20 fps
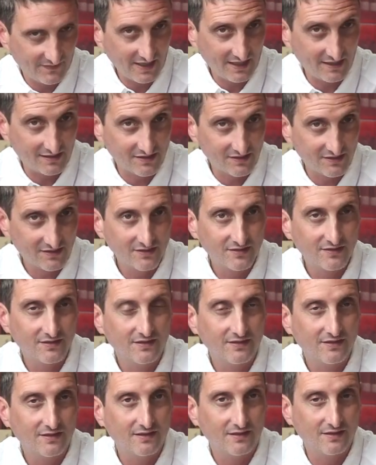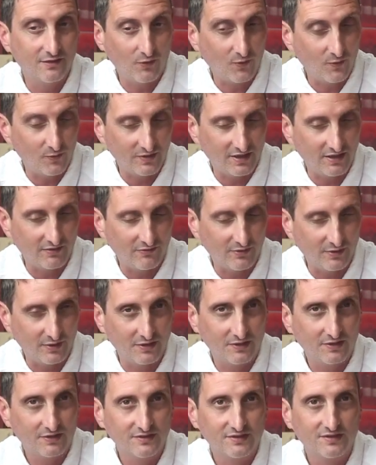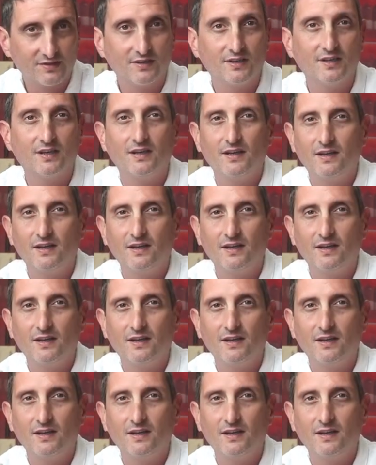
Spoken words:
That's the whole difference.